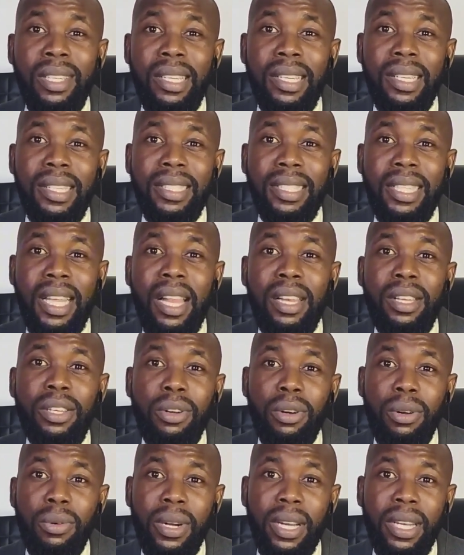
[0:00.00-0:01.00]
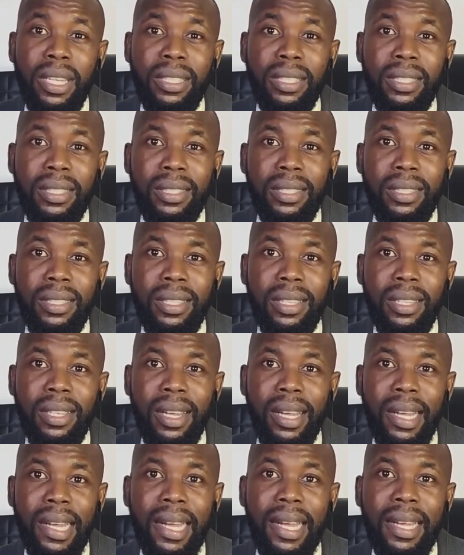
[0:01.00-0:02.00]
entirely correct
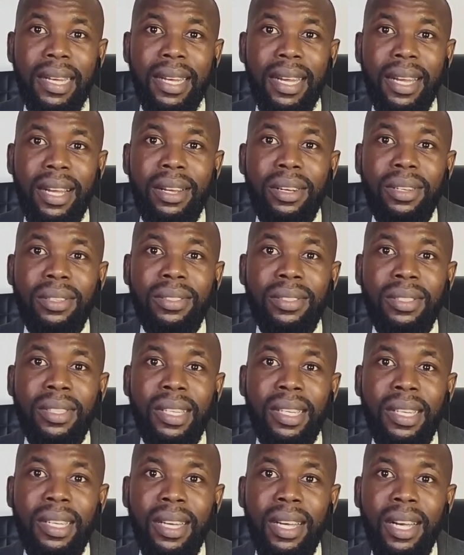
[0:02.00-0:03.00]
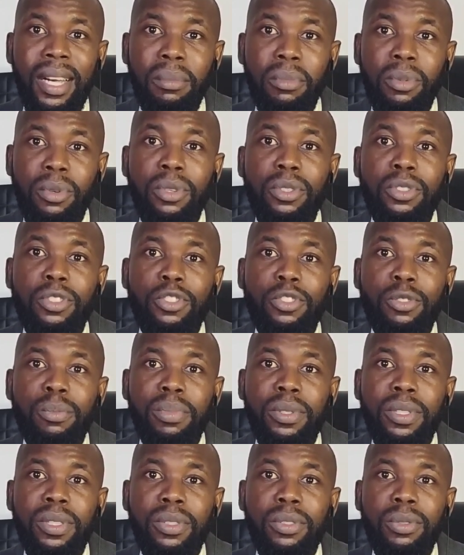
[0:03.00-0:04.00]
are now going to
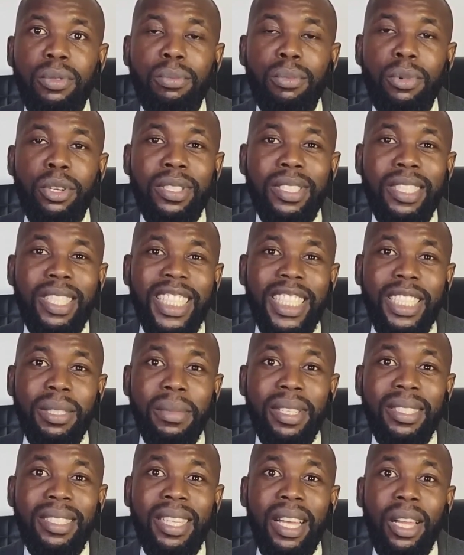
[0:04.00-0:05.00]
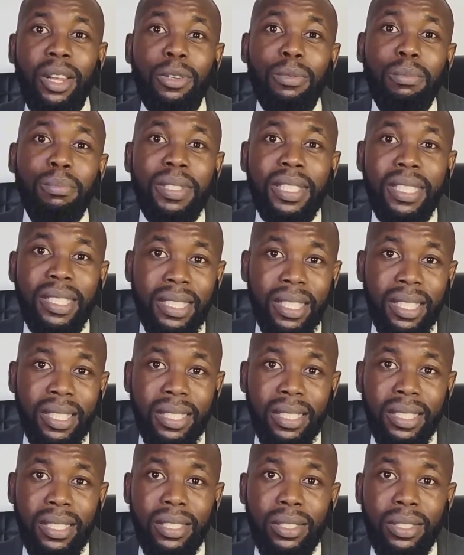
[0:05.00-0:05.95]
be so much detrimental on businesses.